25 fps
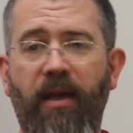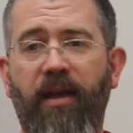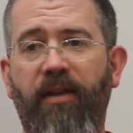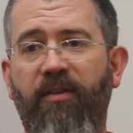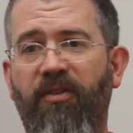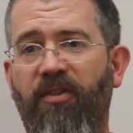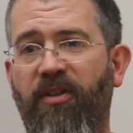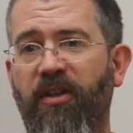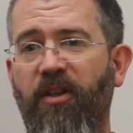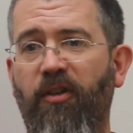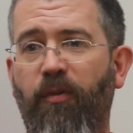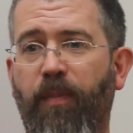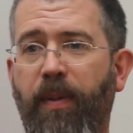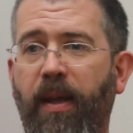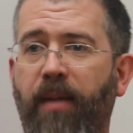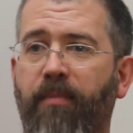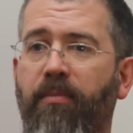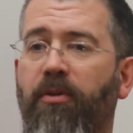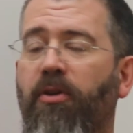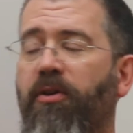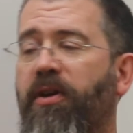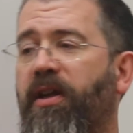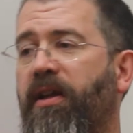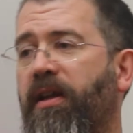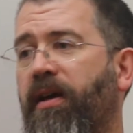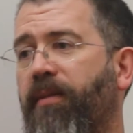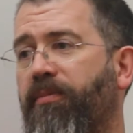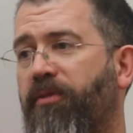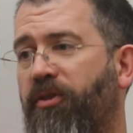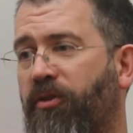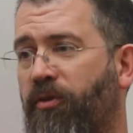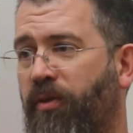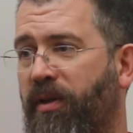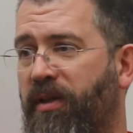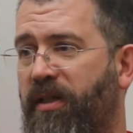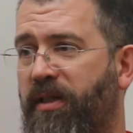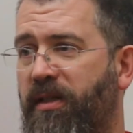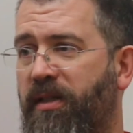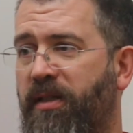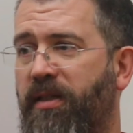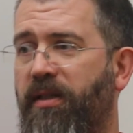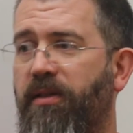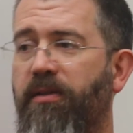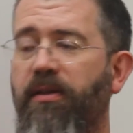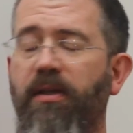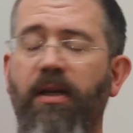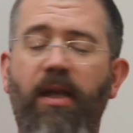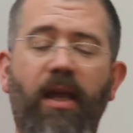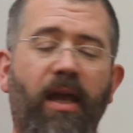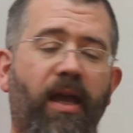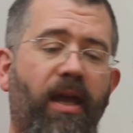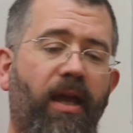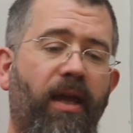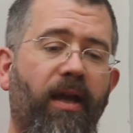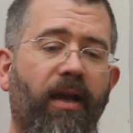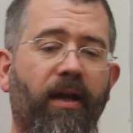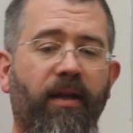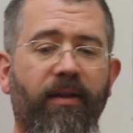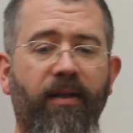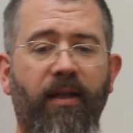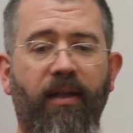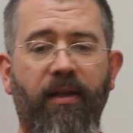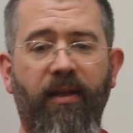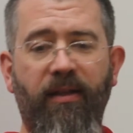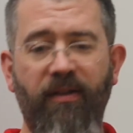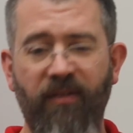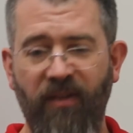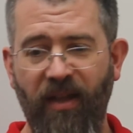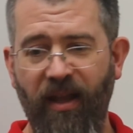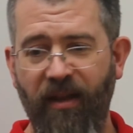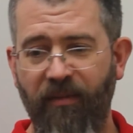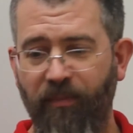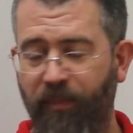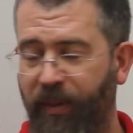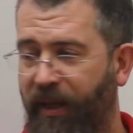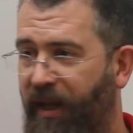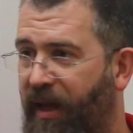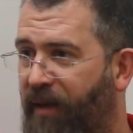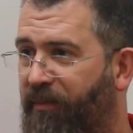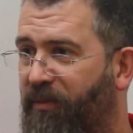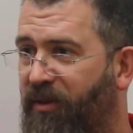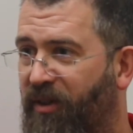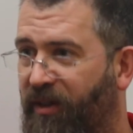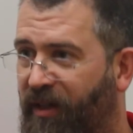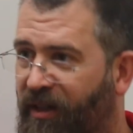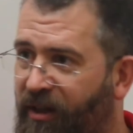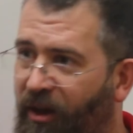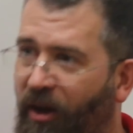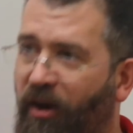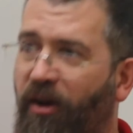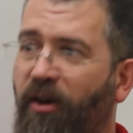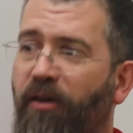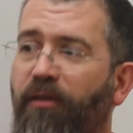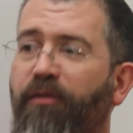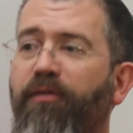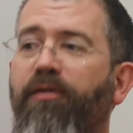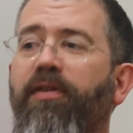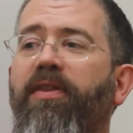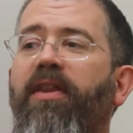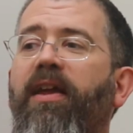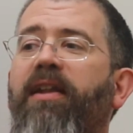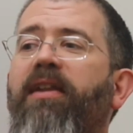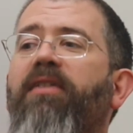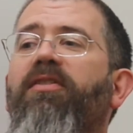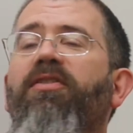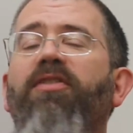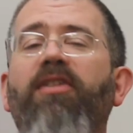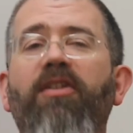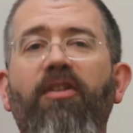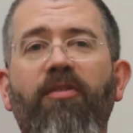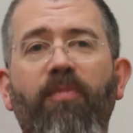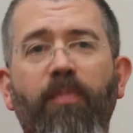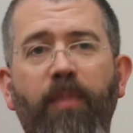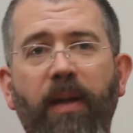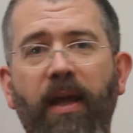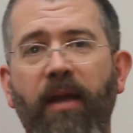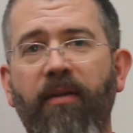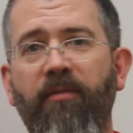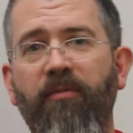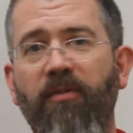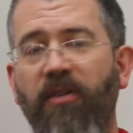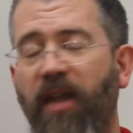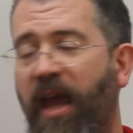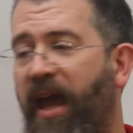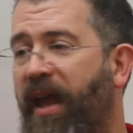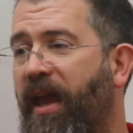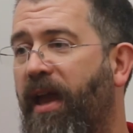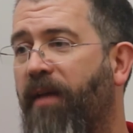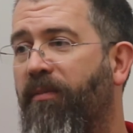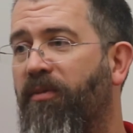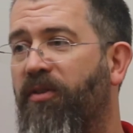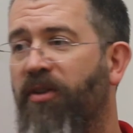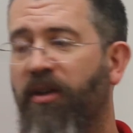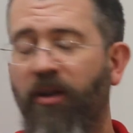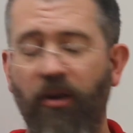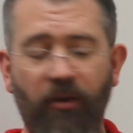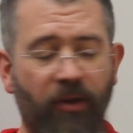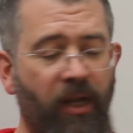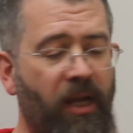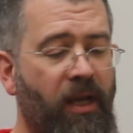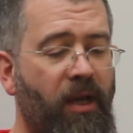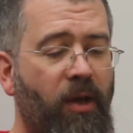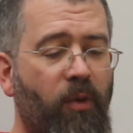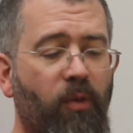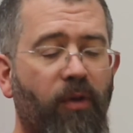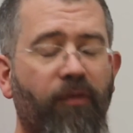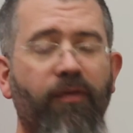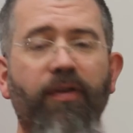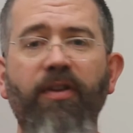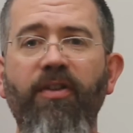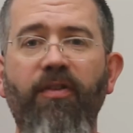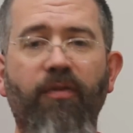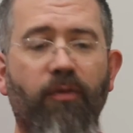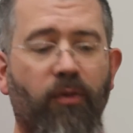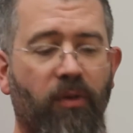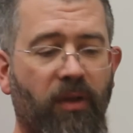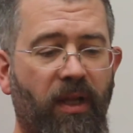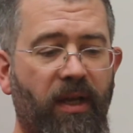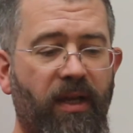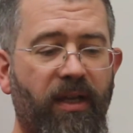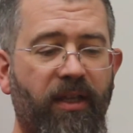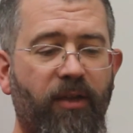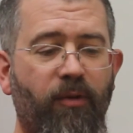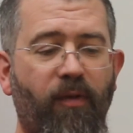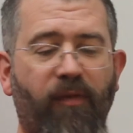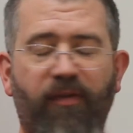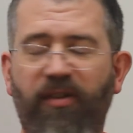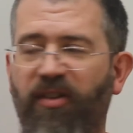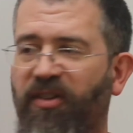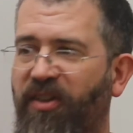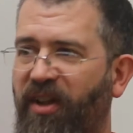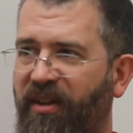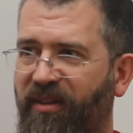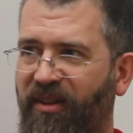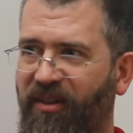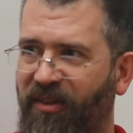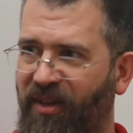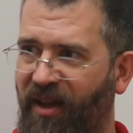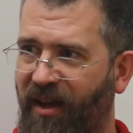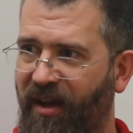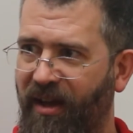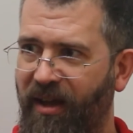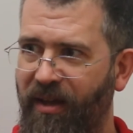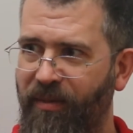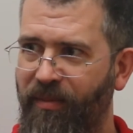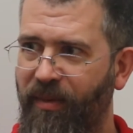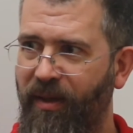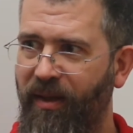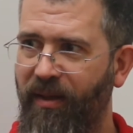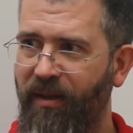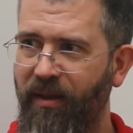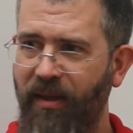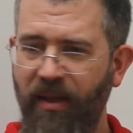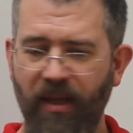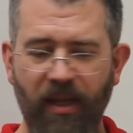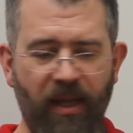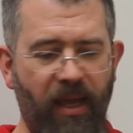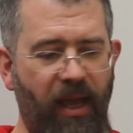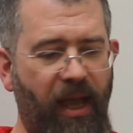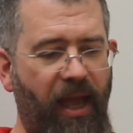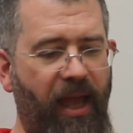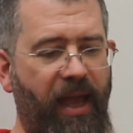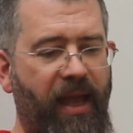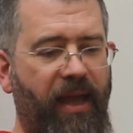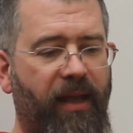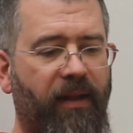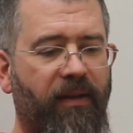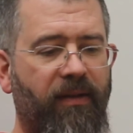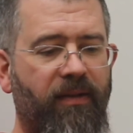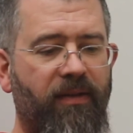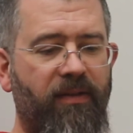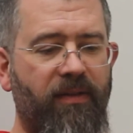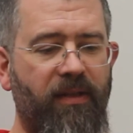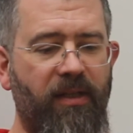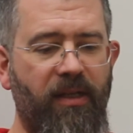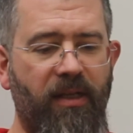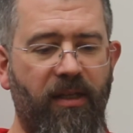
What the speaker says: at 6 p.m. knock it up to 22 again, and then at 10 p.m. turn it off, and then at 6 a.m. turn it on. Well, first of all, you have to set a timer, and